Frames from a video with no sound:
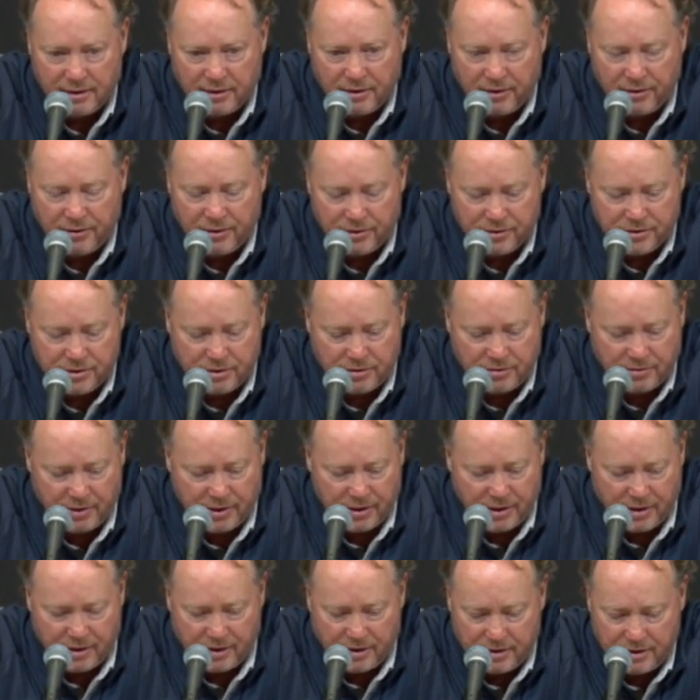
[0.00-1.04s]
you know those
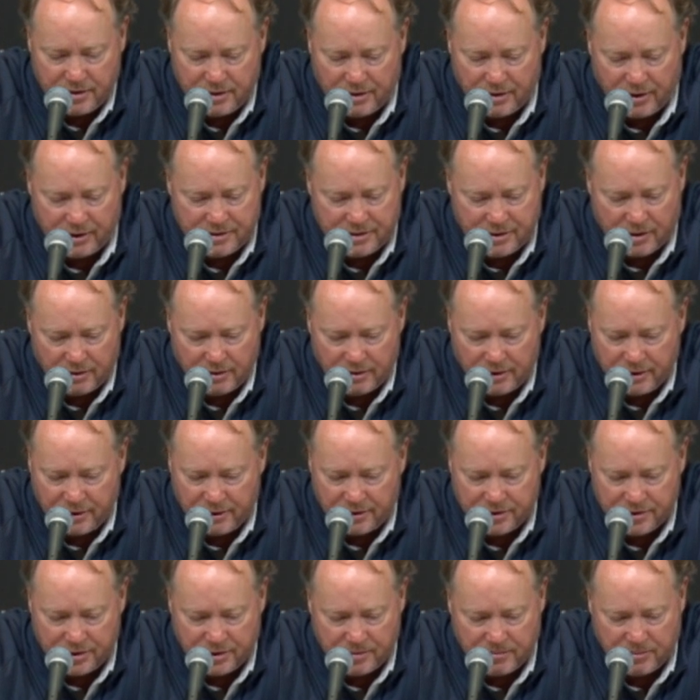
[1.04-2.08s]
three are you know it's our
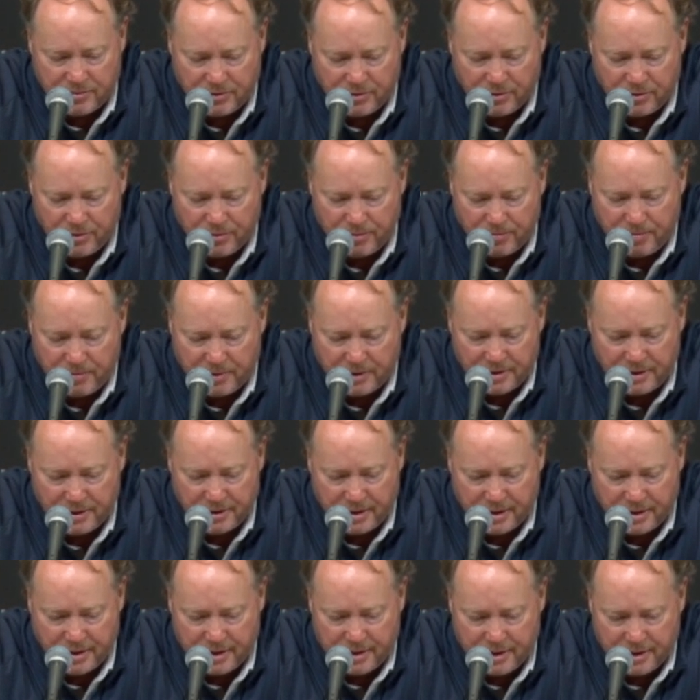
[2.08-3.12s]
leadership group
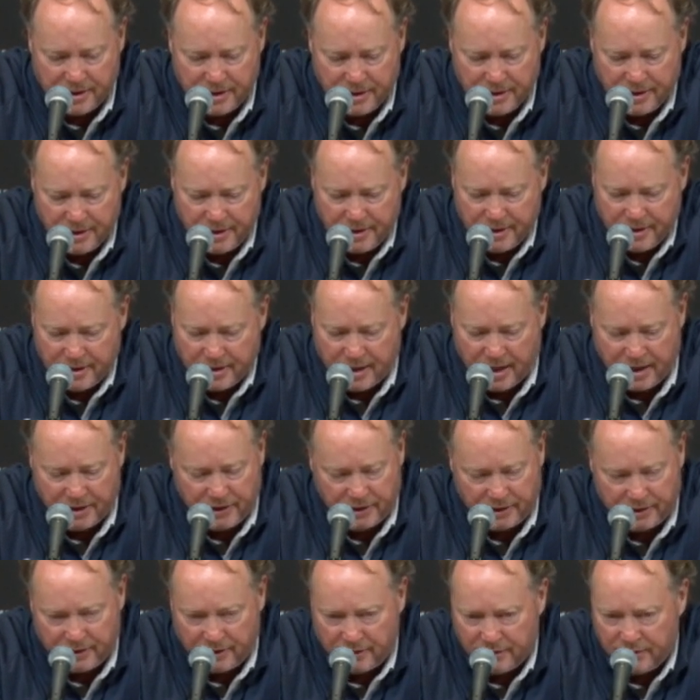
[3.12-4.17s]
and. Uh, I
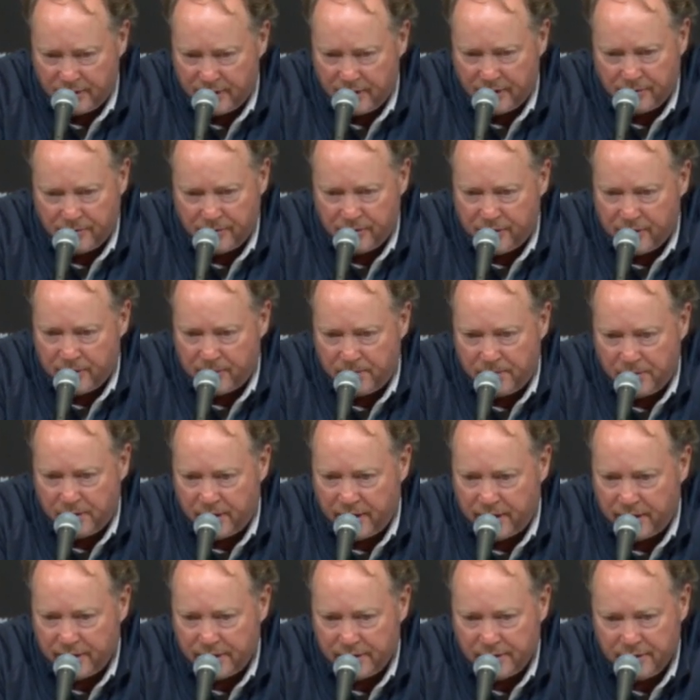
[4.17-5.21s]
think they're leading with their
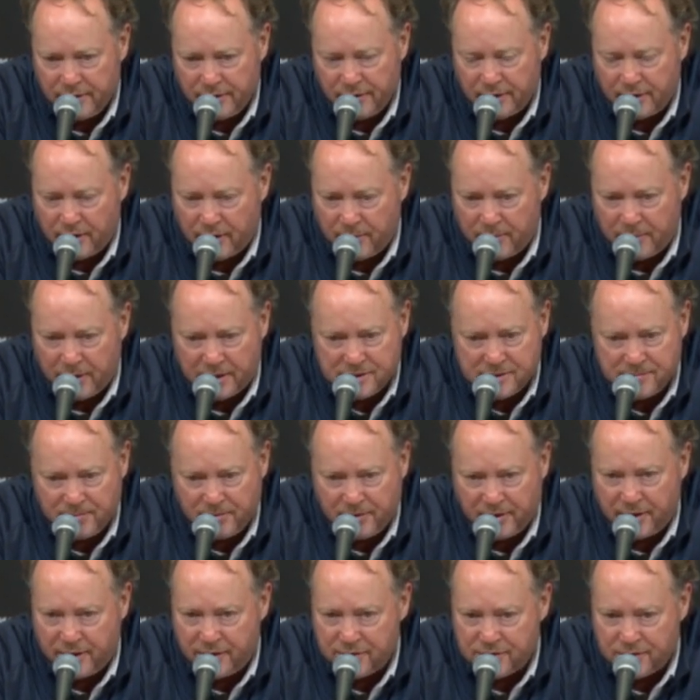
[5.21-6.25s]
play. I think our best
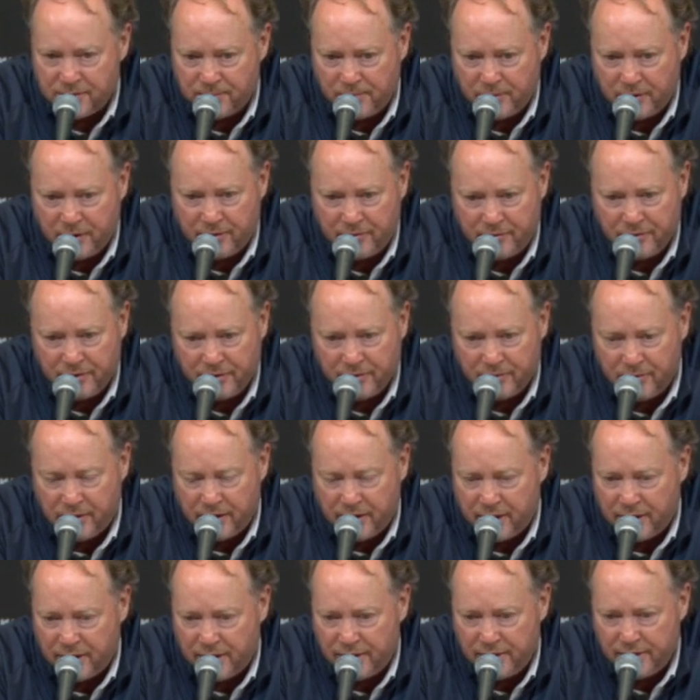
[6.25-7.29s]
players are playing really
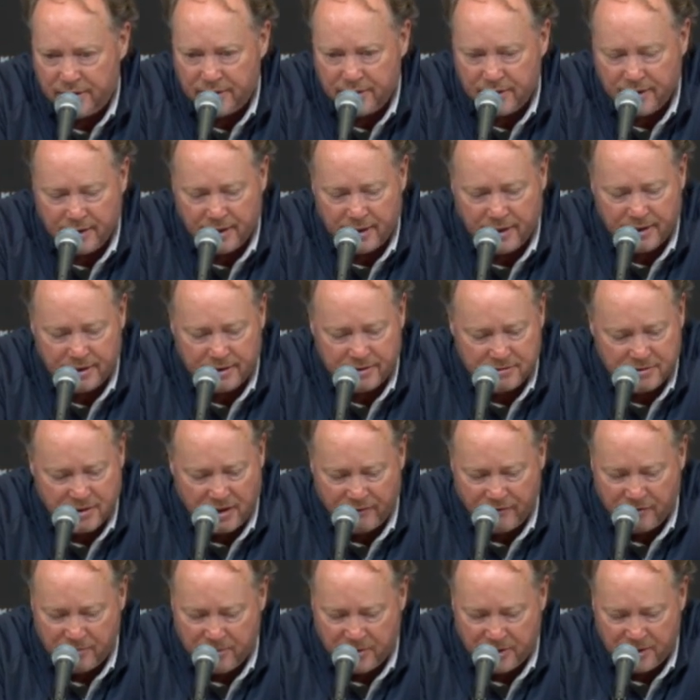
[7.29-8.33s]
well, and
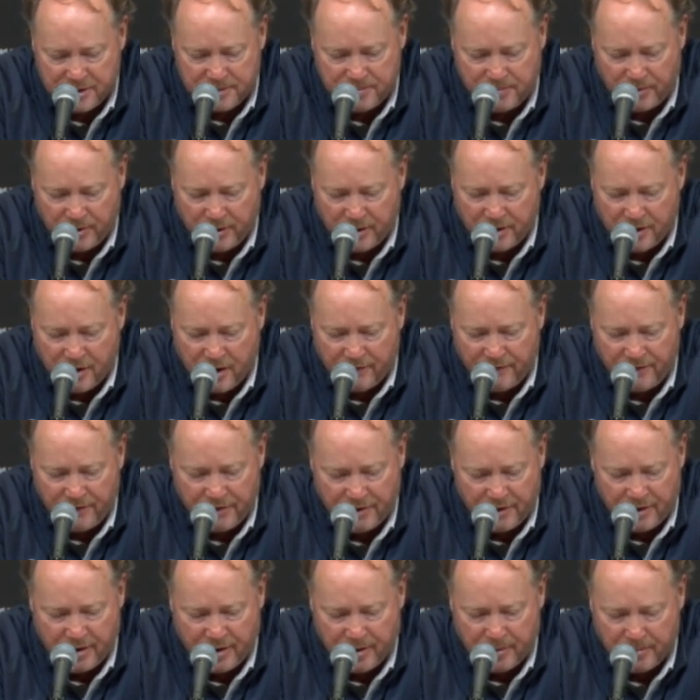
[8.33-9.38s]
everybody's playing off
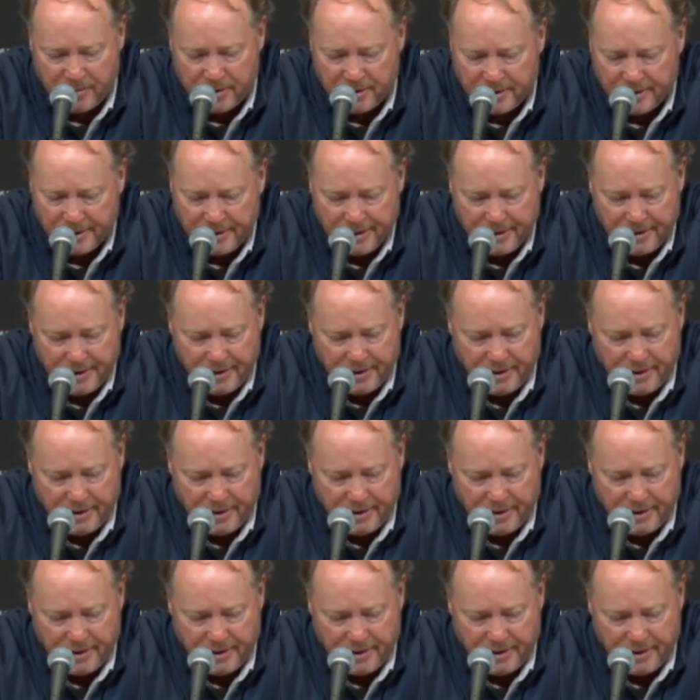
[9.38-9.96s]
of them. And